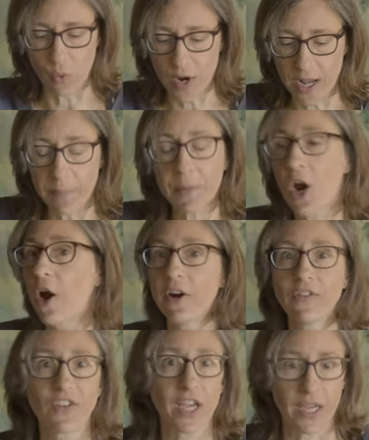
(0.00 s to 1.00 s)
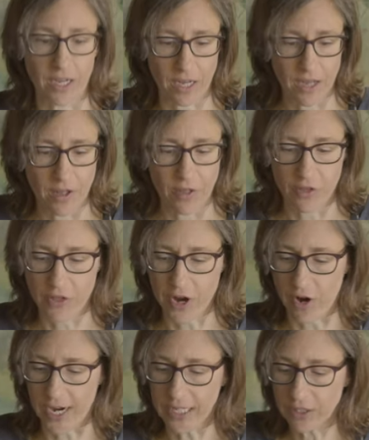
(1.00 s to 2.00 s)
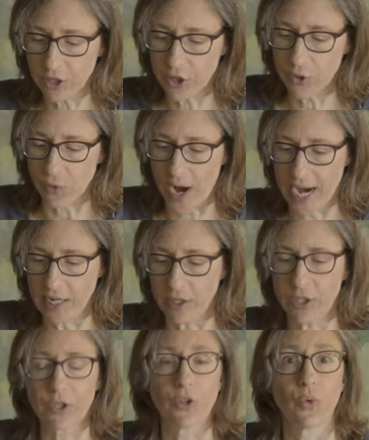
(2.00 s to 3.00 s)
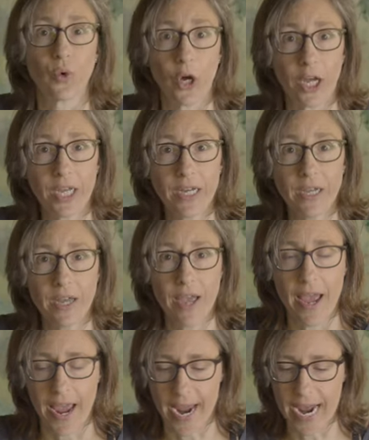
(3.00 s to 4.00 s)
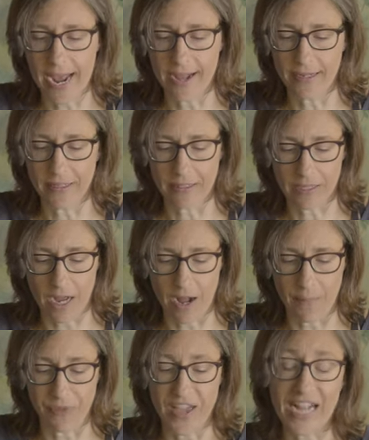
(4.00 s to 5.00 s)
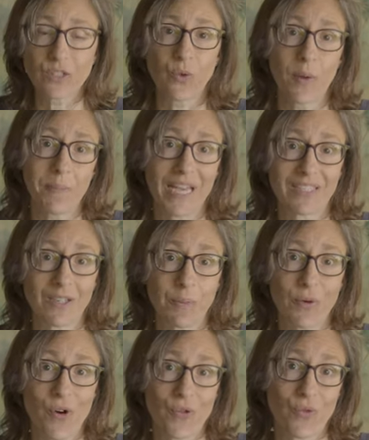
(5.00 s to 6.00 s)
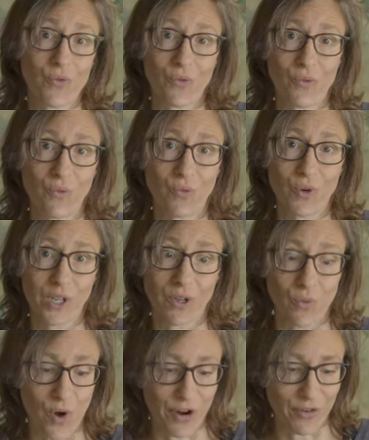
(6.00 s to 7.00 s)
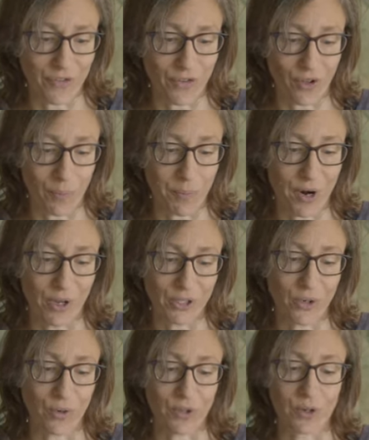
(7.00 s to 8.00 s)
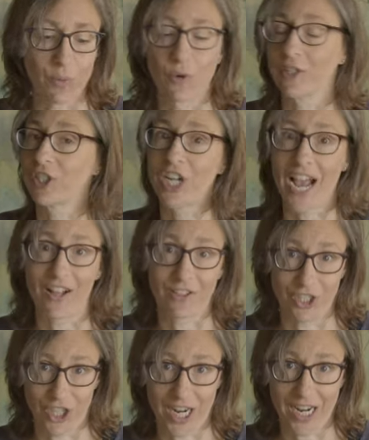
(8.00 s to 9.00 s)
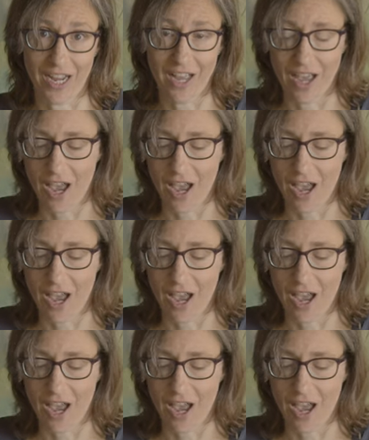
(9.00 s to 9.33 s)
when I'm carving, there is a grain to the wood, and that's what makes it both really wonderful, but also a little more challenging.